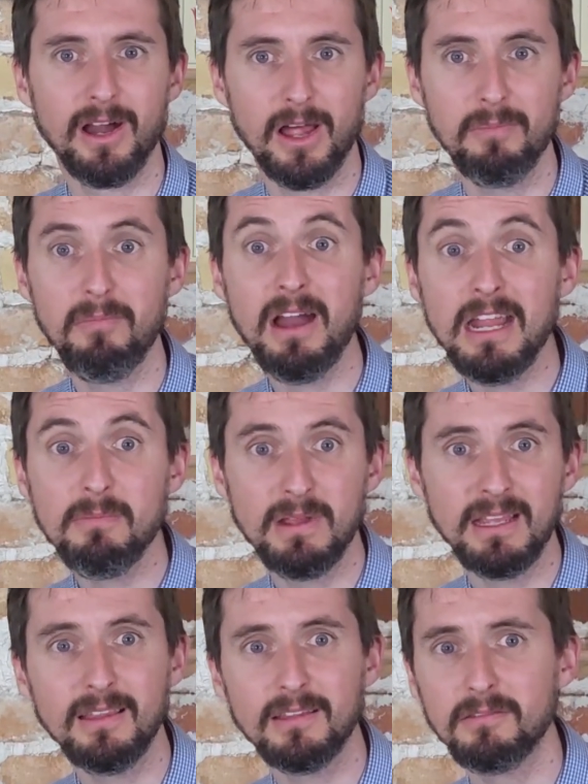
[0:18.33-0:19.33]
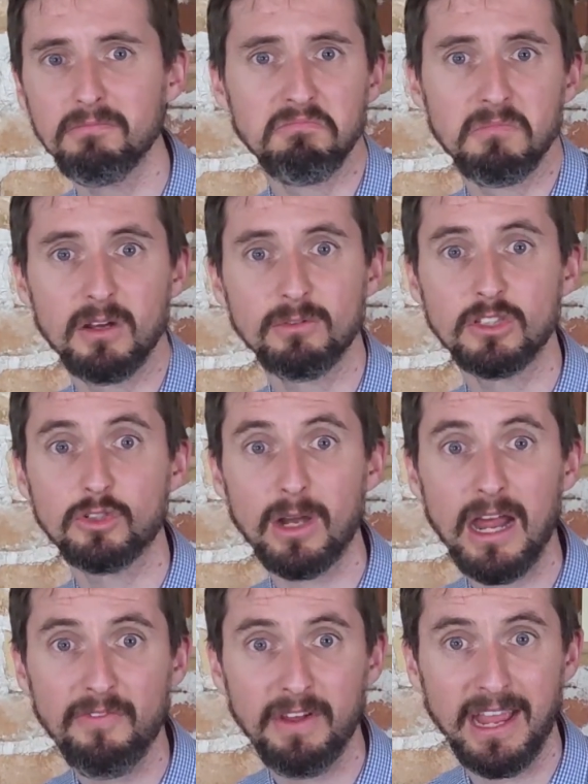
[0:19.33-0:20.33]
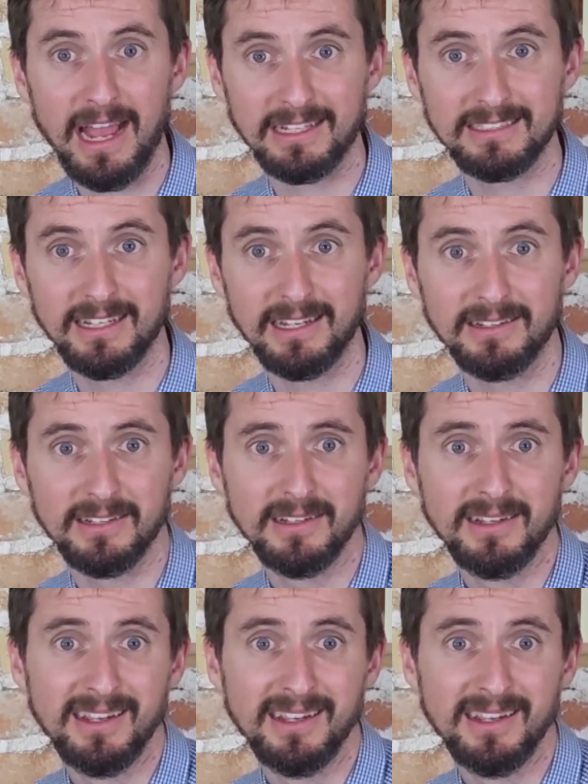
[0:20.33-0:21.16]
on might be that there was a traffic accident